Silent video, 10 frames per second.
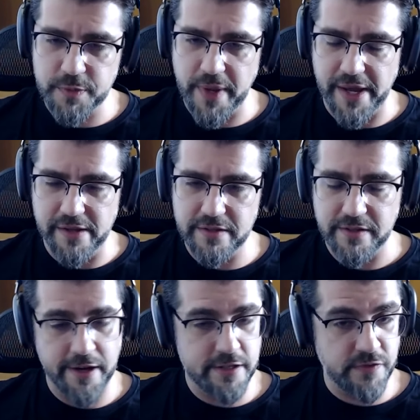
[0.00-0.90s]
space,
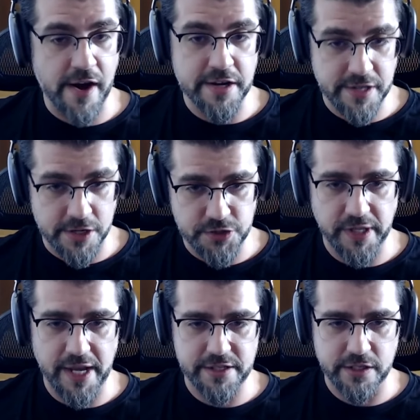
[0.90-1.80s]
it's very
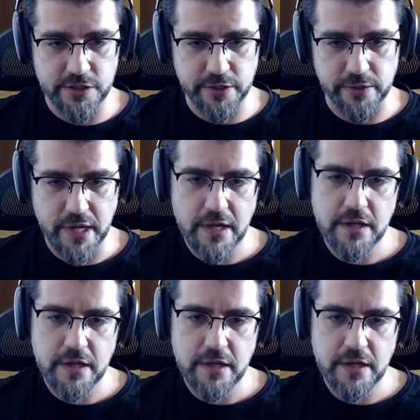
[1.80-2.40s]
centralizing too.